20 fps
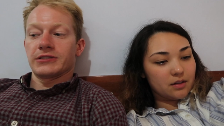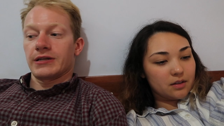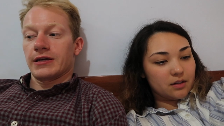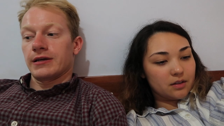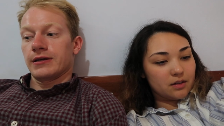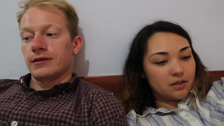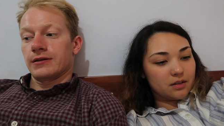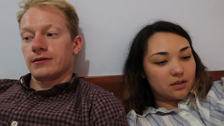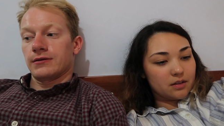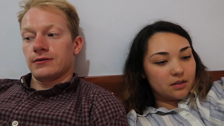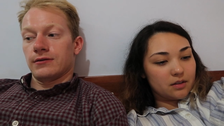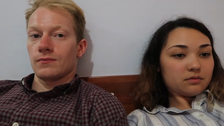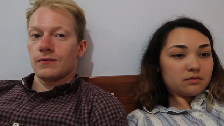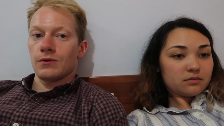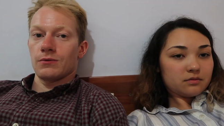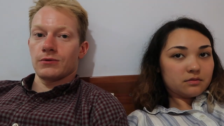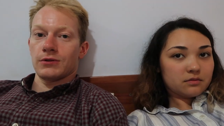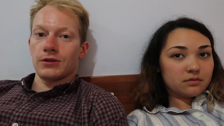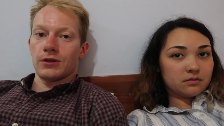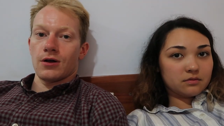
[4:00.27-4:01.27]
Speaker 1: say it.
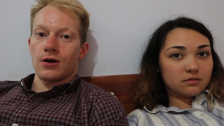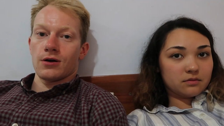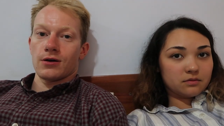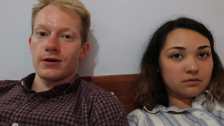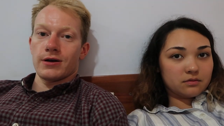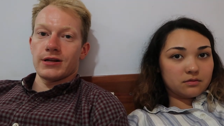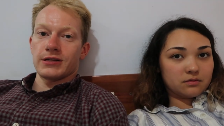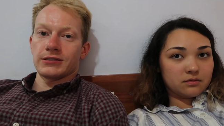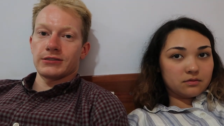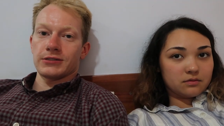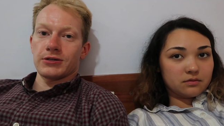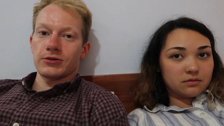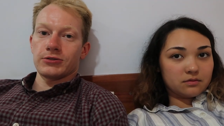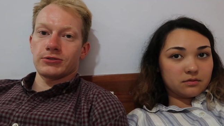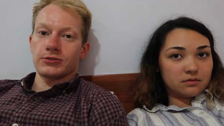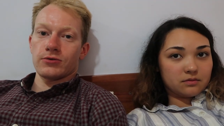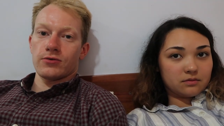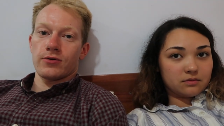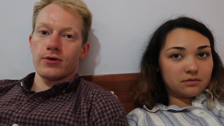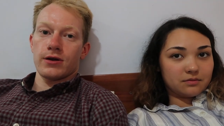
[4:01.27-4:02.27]
It was a long, unnecessary
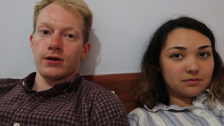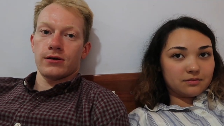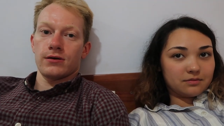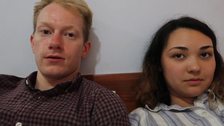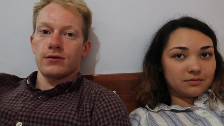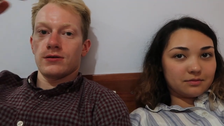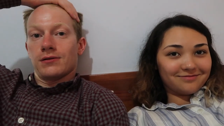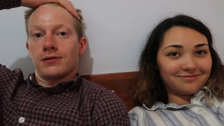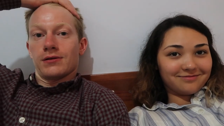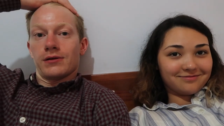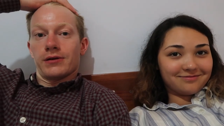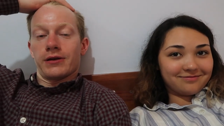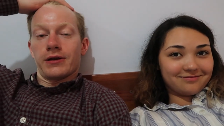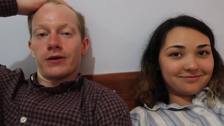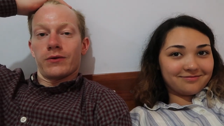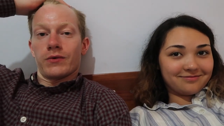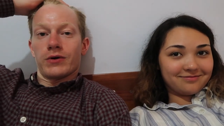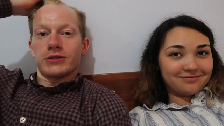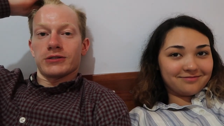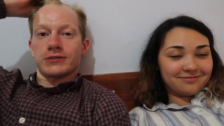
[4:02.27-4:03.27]
story. And
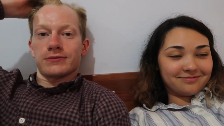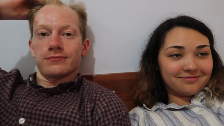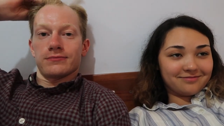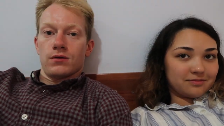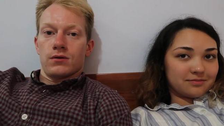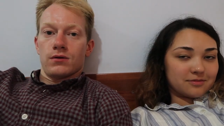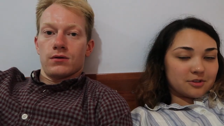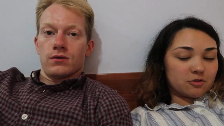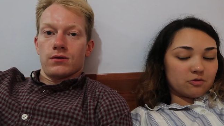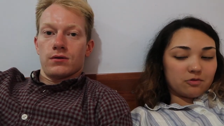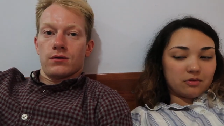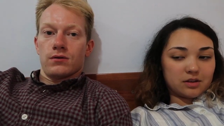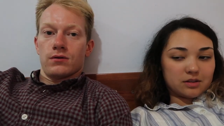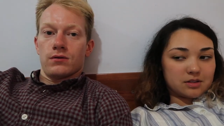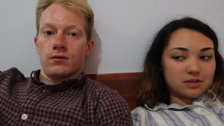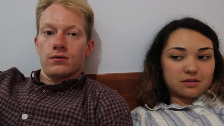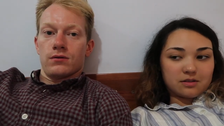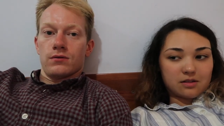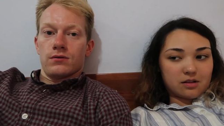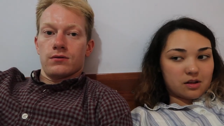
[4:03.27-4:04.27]
anyways...
Speaker 2: It
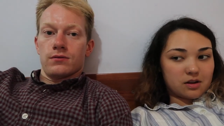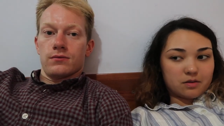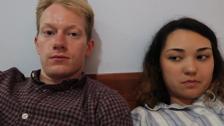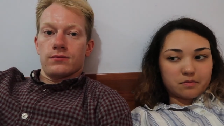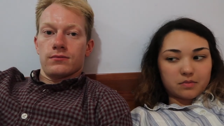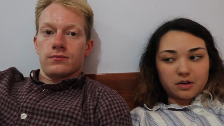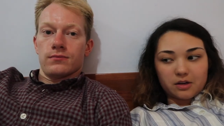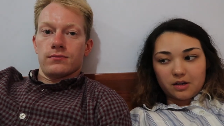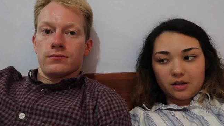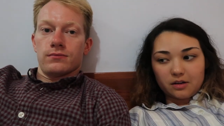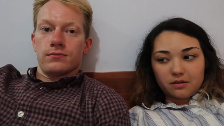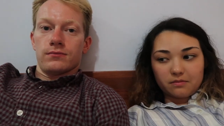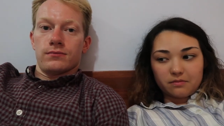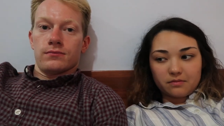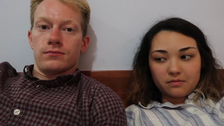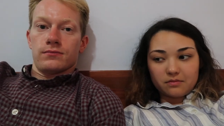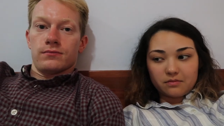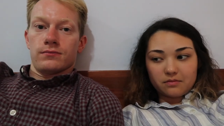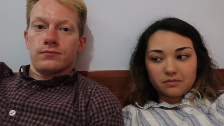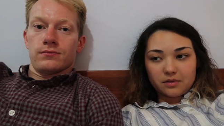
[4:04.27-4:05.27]
wasn't a lot of money.
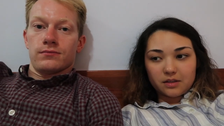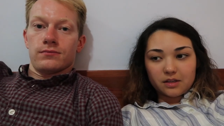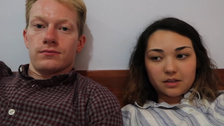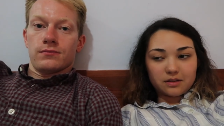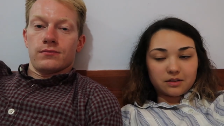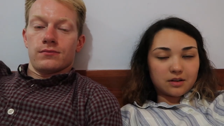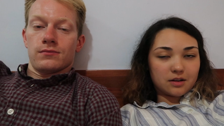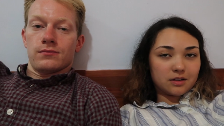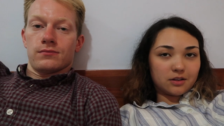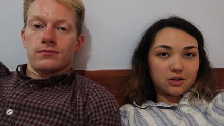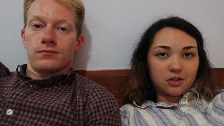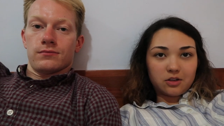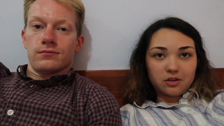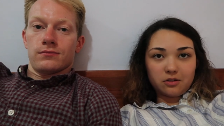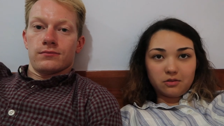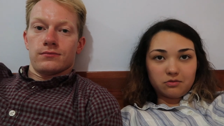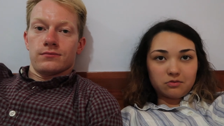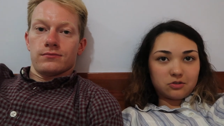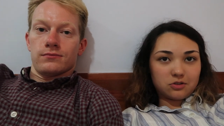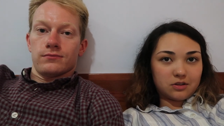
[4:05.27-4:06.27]
It's not a
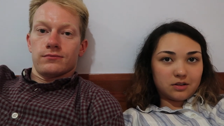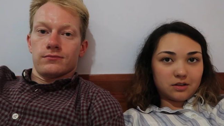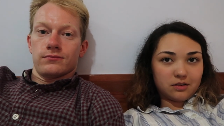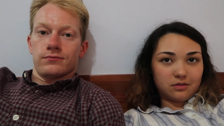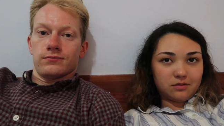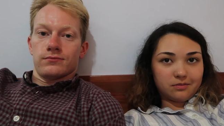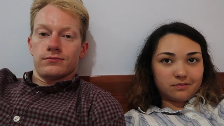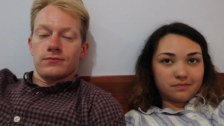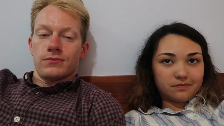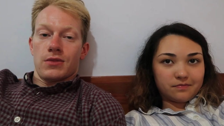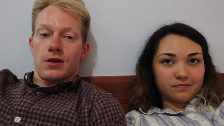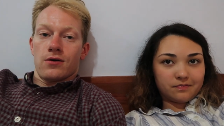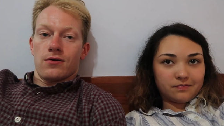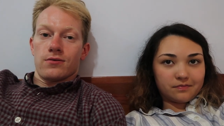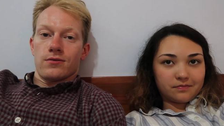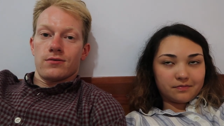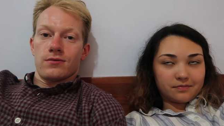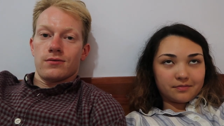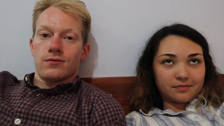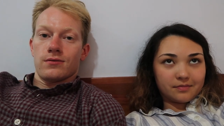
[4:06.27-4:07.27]
huge deal. No.
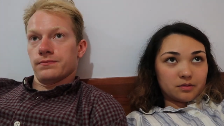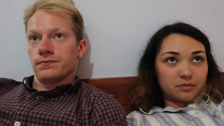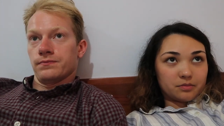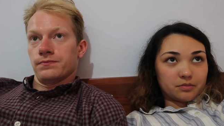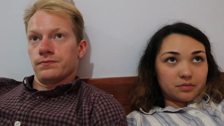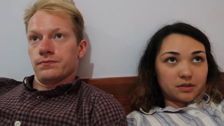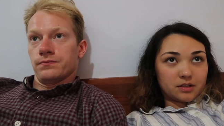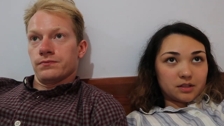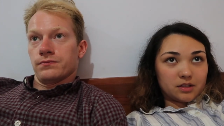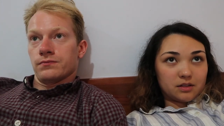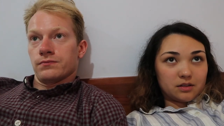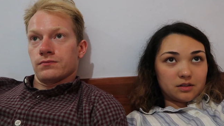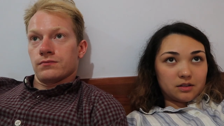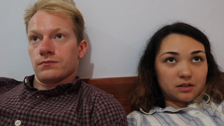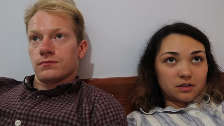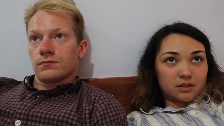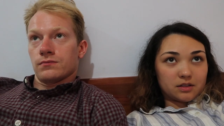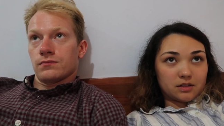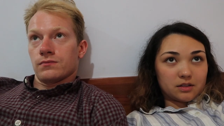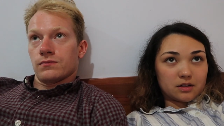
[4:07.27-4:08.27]
But
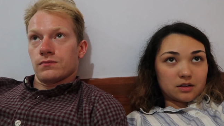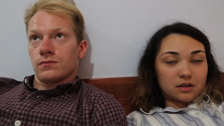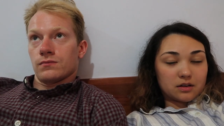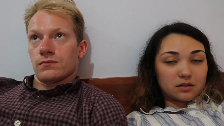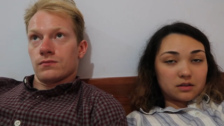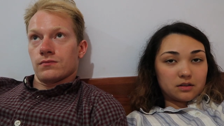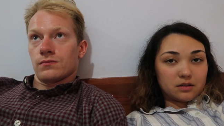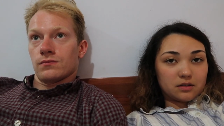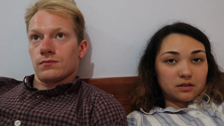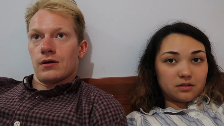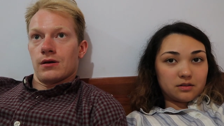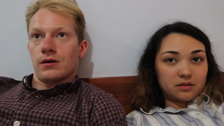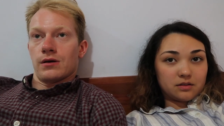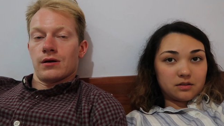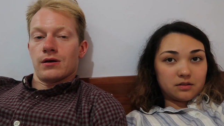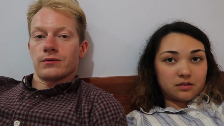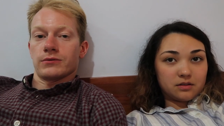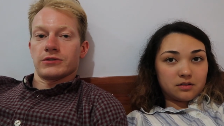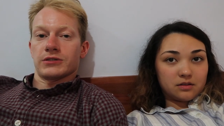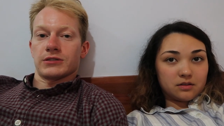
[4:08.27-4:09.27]
it sucked.
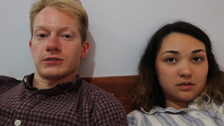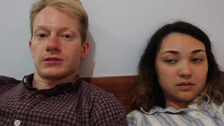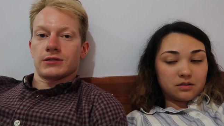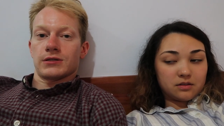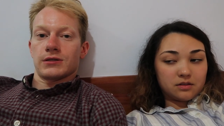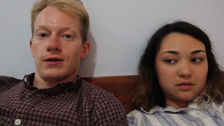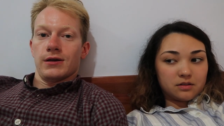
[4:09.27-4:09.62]
Speaker 1: Yeah, it was just...